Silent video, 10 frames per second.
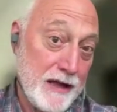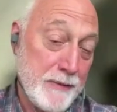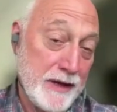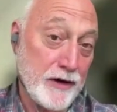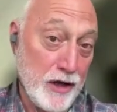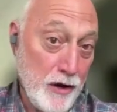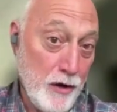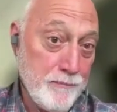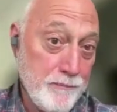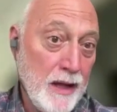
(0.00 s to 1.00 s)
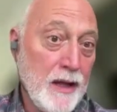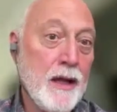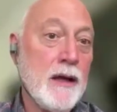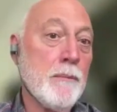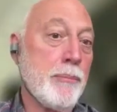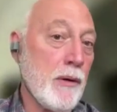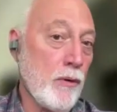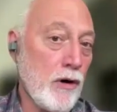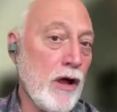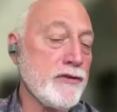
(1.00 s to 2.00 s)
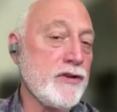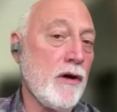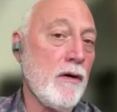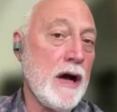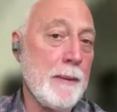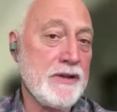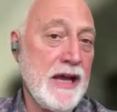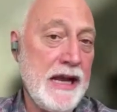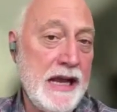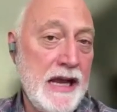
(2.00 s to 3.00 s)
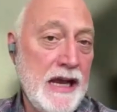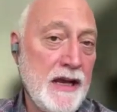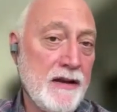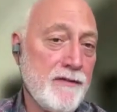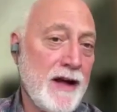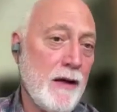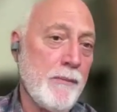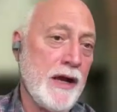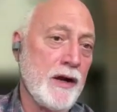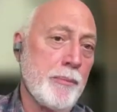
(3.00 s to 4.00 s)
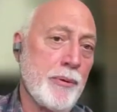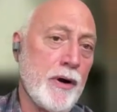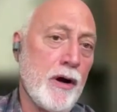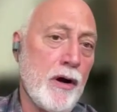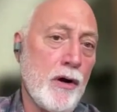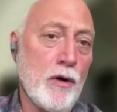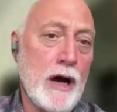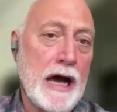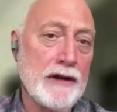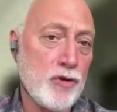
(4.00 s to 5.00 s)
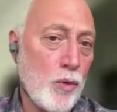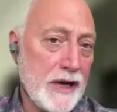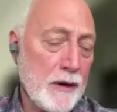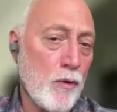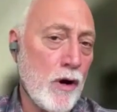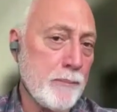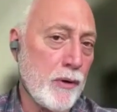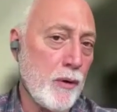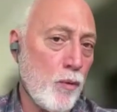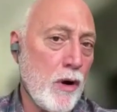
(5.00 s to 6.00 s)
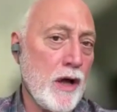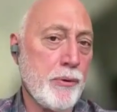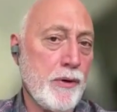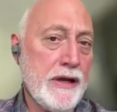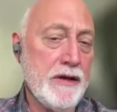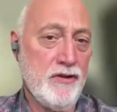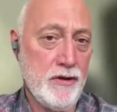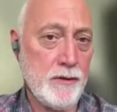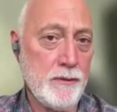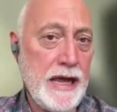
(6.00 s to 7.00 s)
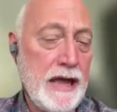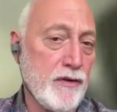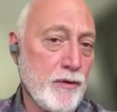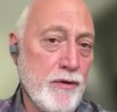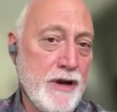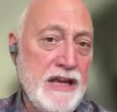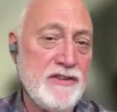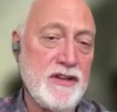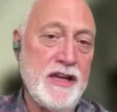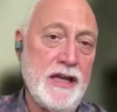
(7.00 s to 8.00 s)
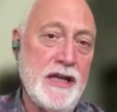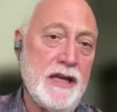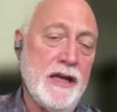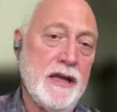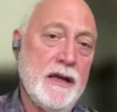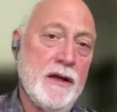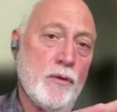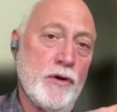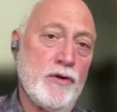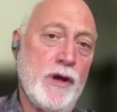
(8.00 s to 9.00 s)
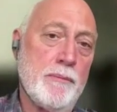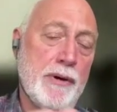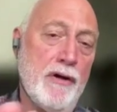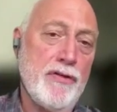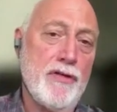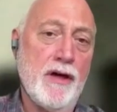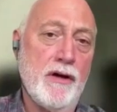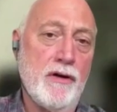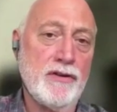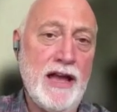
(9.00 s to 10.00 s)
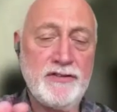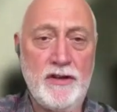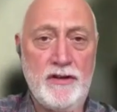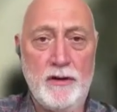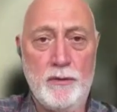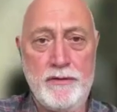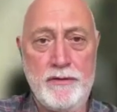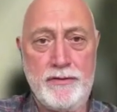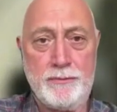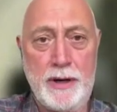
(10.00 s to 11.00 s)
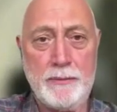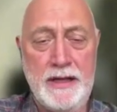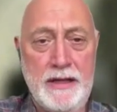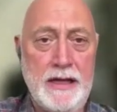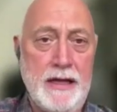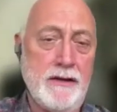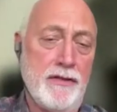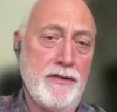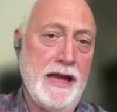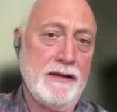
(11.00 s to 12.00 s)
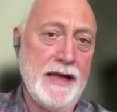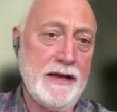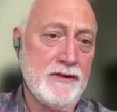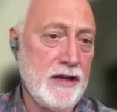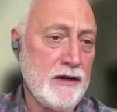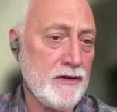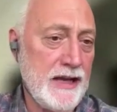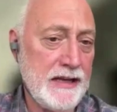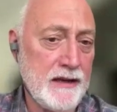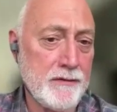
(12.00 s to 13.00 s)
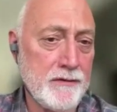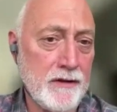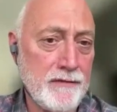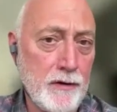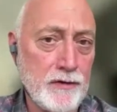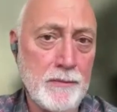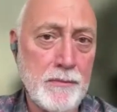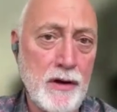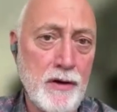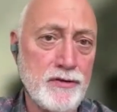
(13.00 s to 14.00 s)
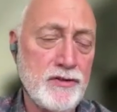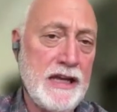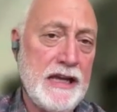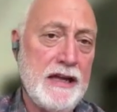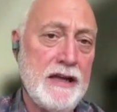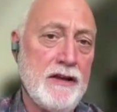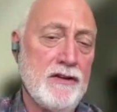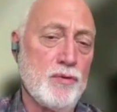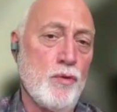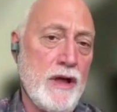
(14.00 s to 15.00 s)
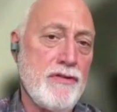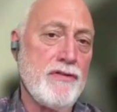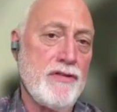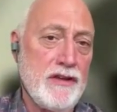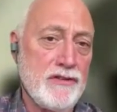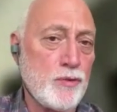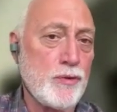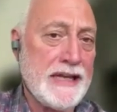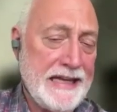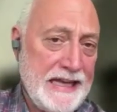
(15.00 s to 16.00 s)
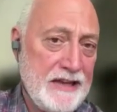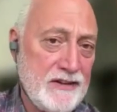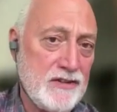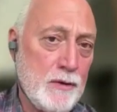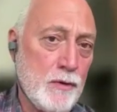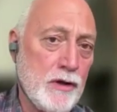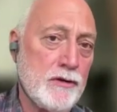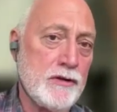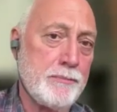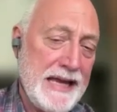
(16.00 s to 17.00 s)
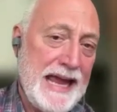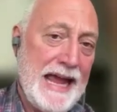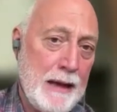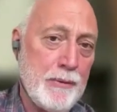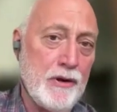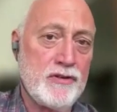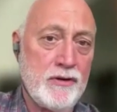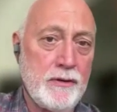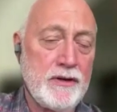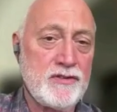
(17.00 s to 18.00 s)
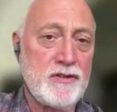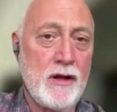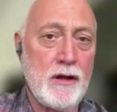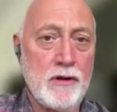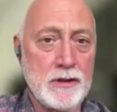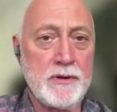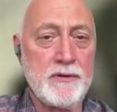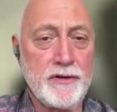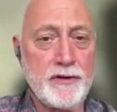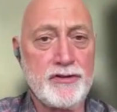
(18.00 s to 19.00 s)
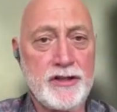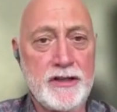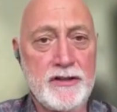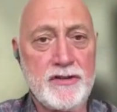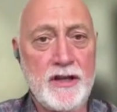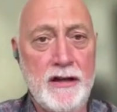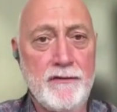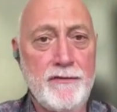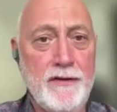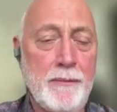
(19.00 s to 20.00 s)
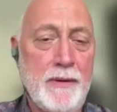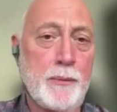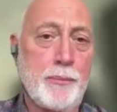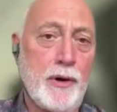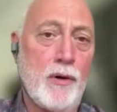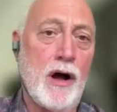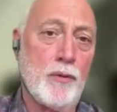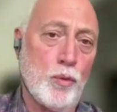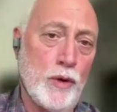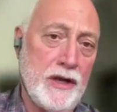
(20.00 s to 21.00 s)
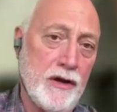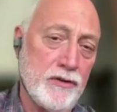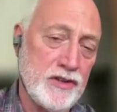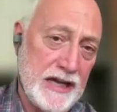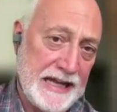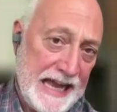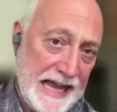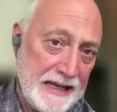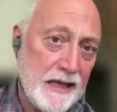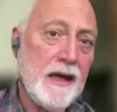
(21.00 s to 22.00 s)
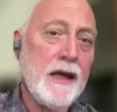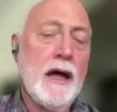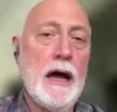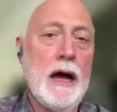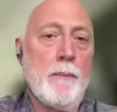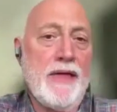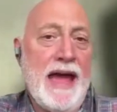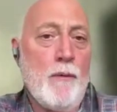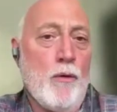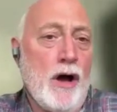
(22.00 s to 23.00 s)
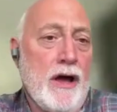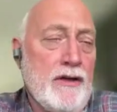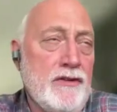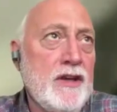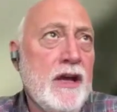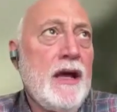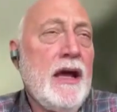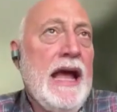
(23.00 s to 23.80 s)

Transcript: FileMaker Go, but we're also updating FileMaker Pro uh, 21.1.2. And the reason we're doing both of those has to do with probably the the thing that has irritated folks the most is with this release you will be able to install multiple versions of FileMaker Pro on Windows again. Um, that was